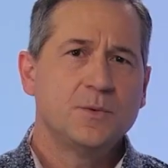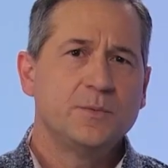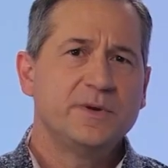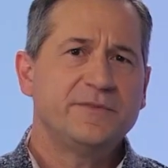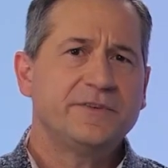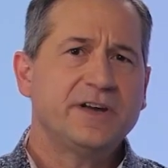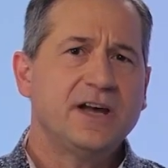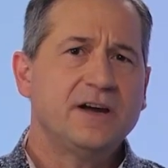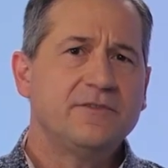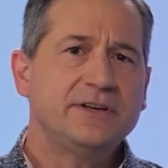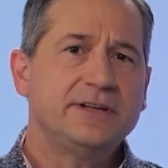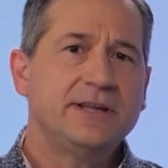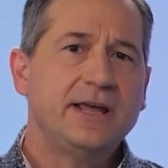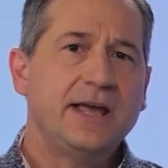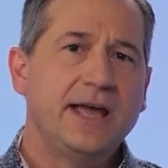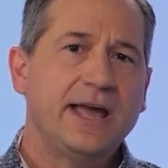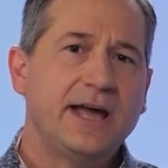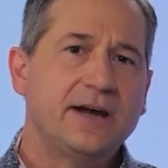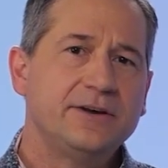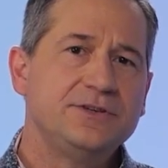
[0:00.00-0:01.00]
We've covered
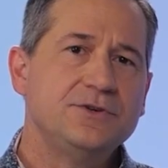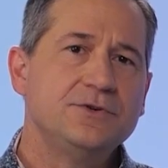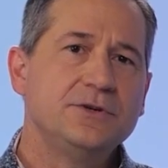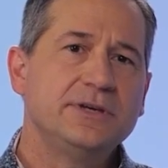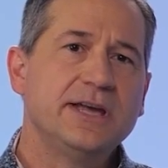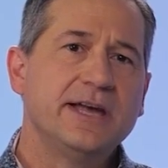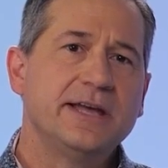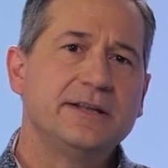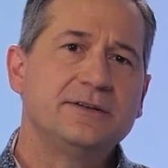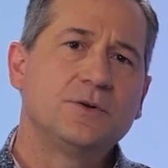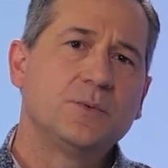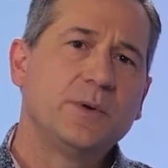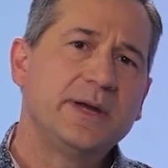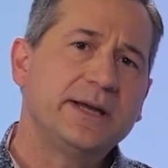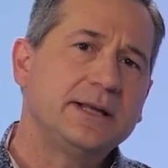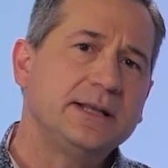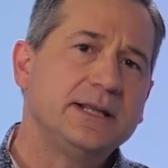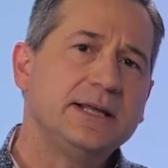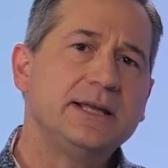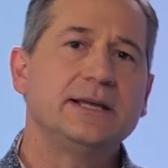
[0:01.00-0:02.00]
how you can
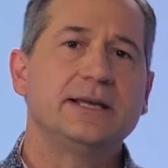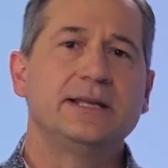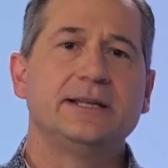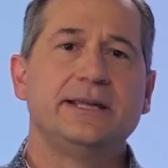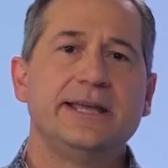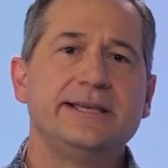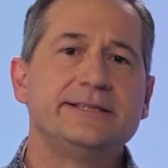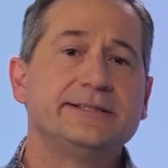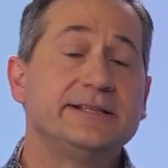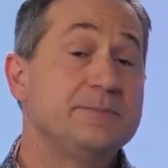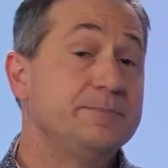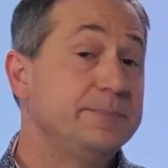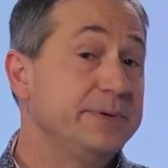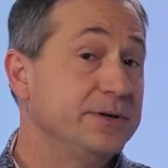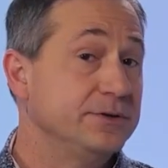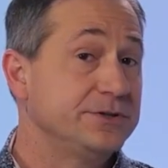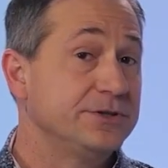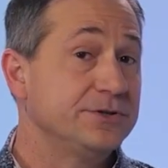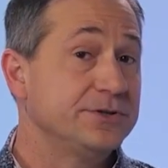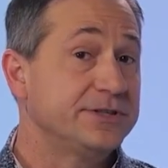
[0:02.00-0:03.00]
quickly and easily
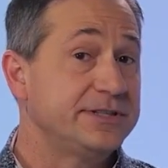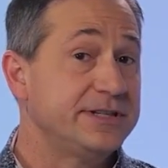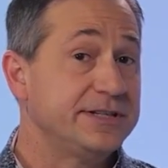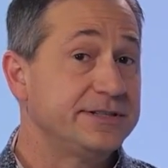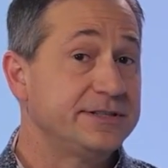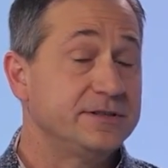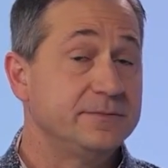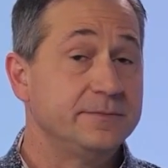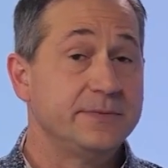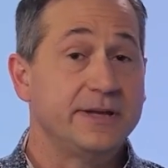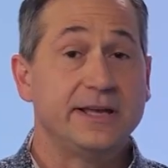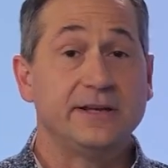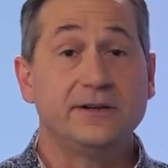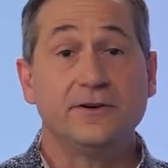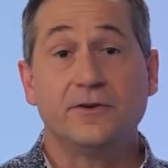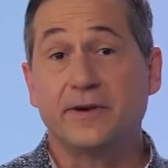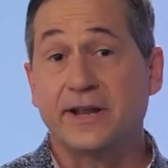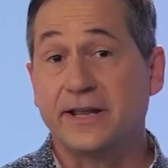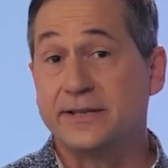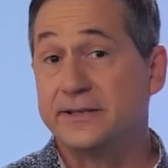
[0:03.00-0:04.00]
build your system and
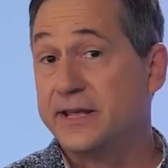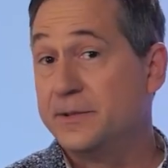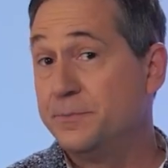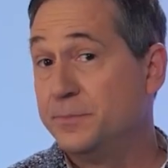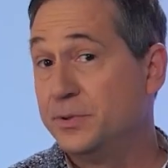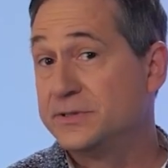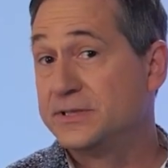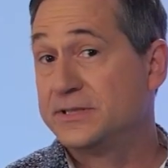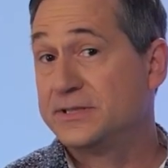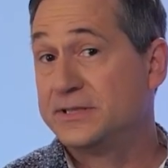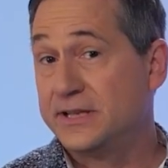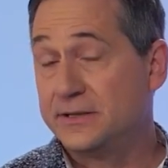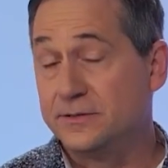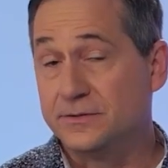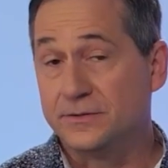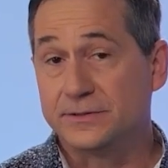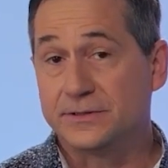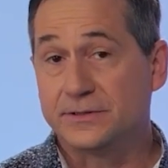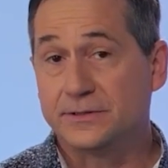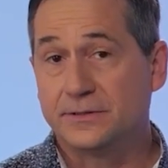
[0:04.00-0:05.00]
create input
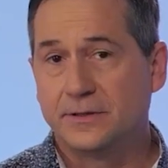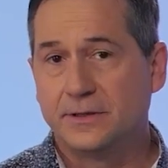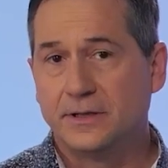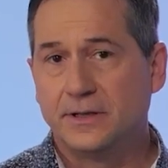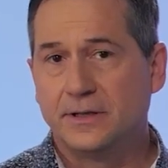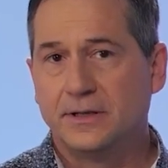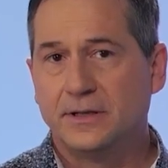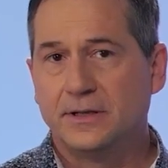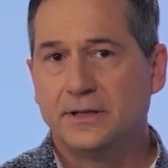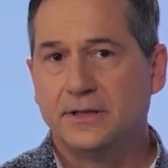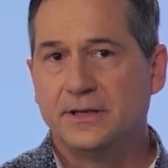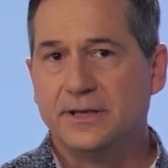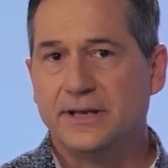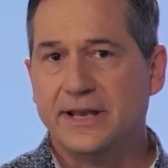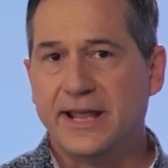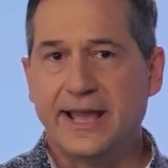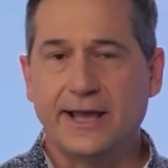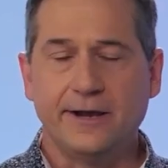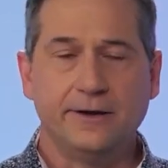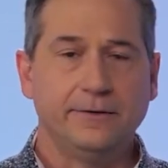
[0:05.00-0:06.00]
signals.
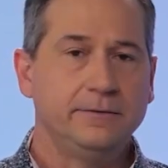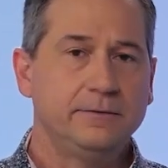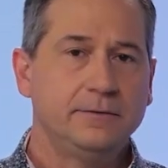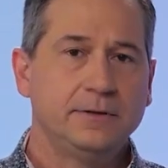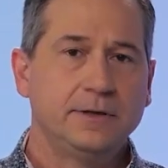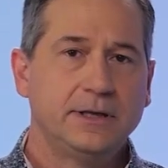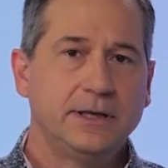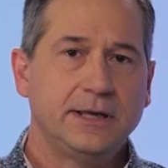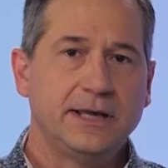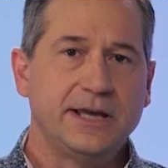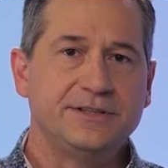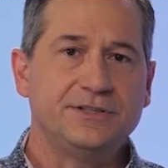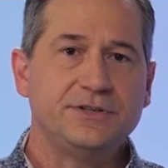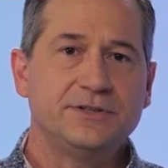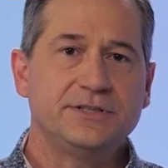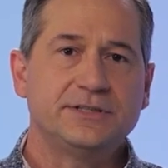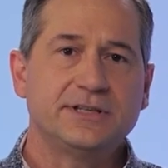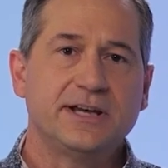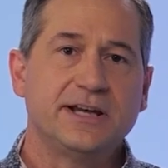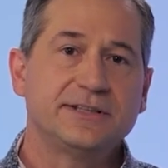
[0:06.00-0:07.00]
Now, as
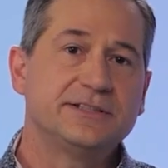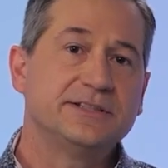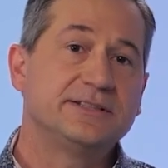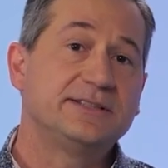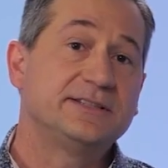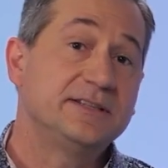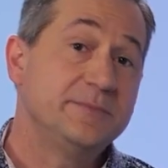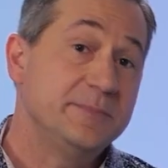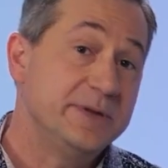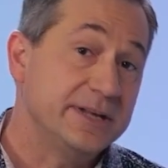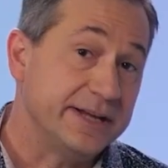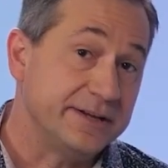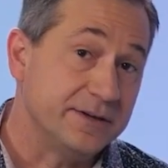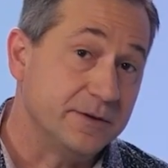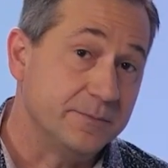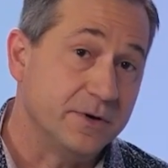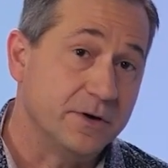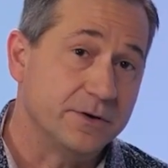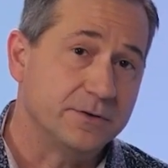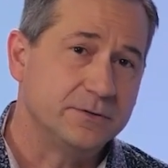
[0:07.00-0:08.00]
you start to simulate
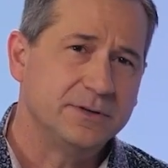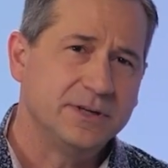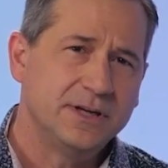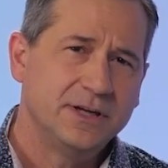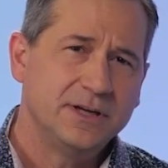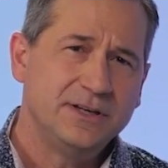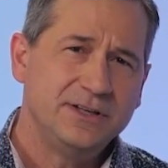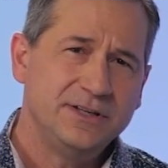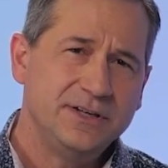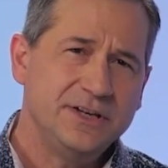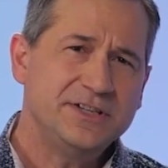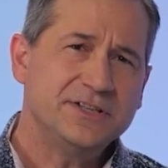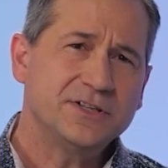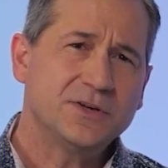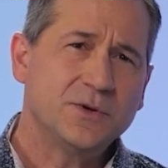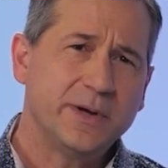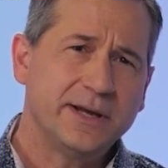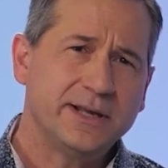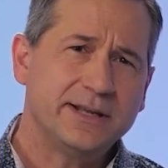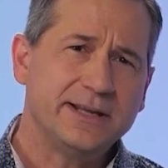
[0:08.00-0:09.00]
your model, you need to
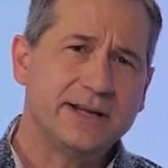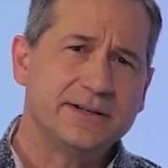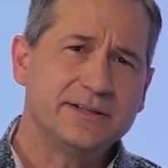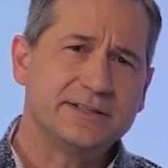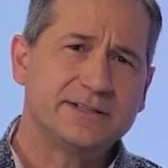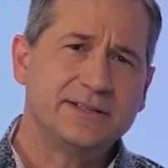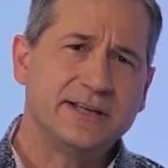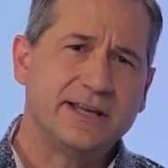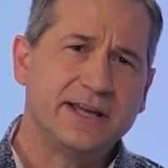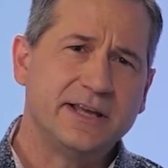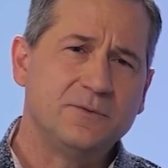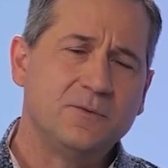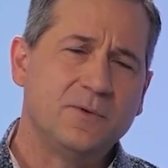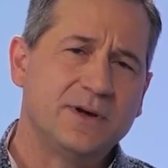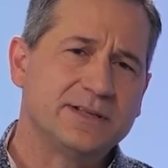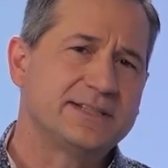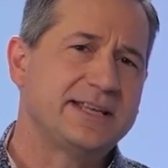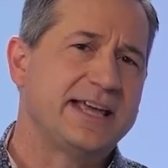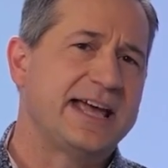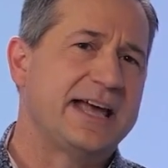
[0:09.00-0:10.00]
quickly understand
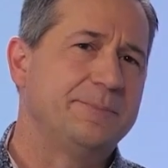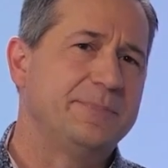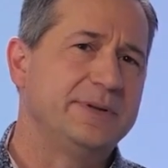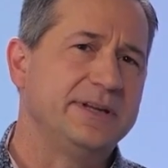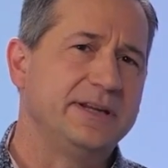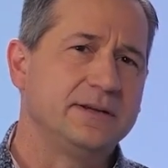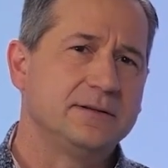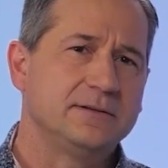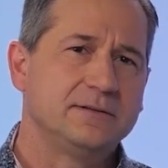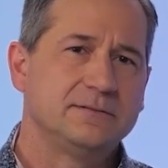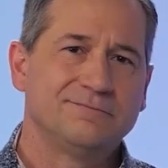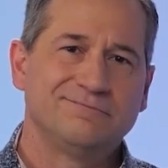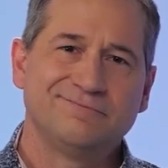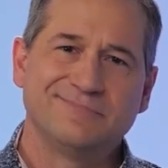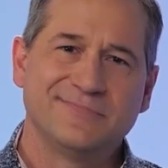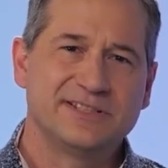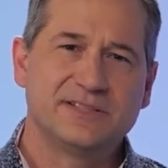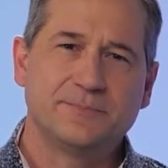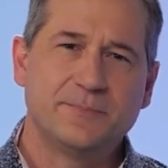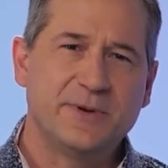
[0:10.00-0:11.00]
what's happening,
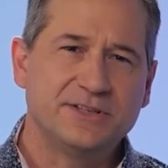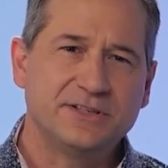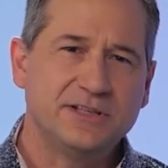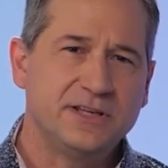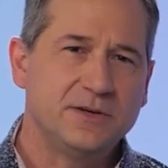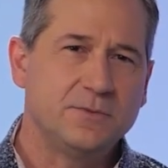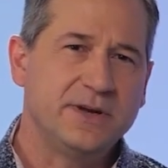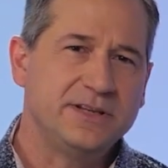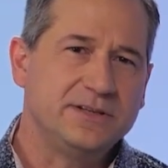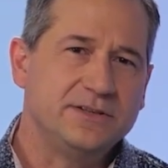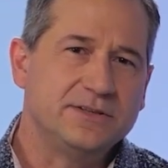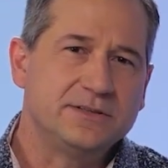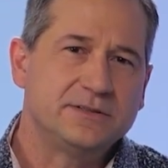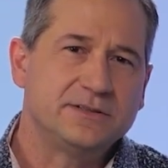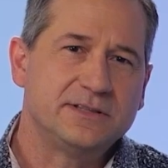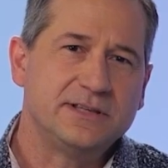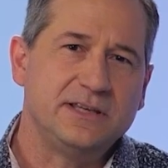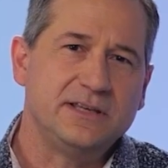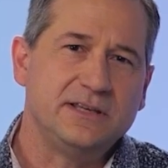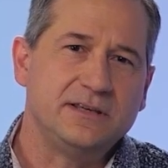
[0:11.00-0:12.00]
especially when you
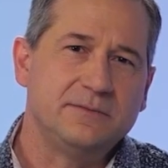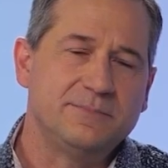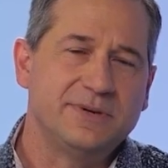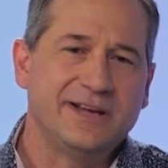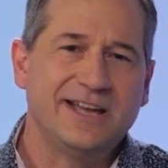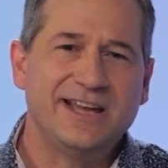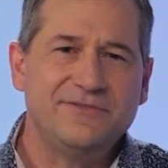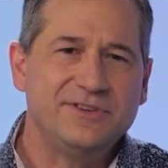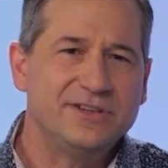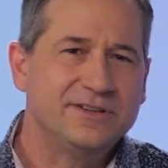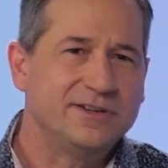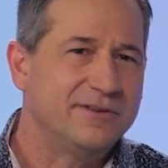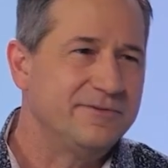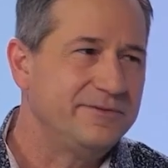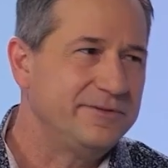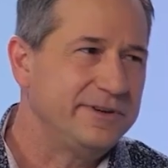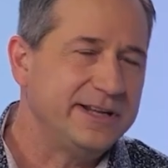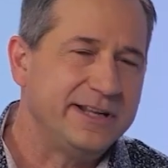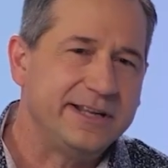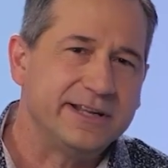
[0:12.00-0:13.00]
see behavior you're
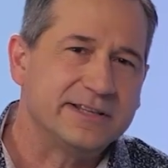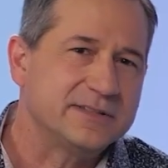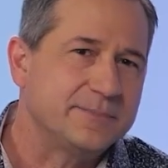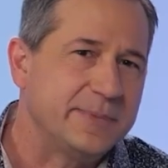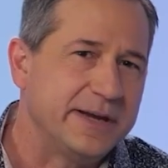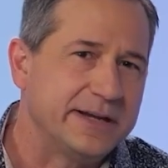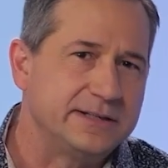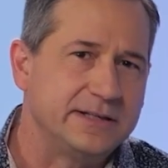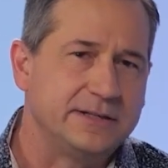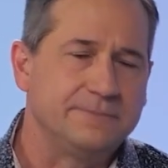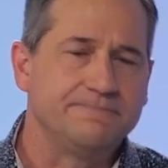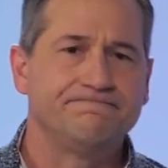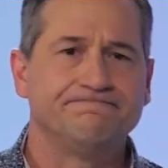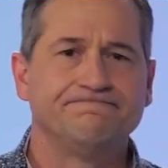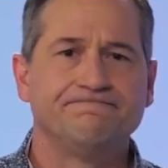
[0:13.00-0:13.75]
not really expecting.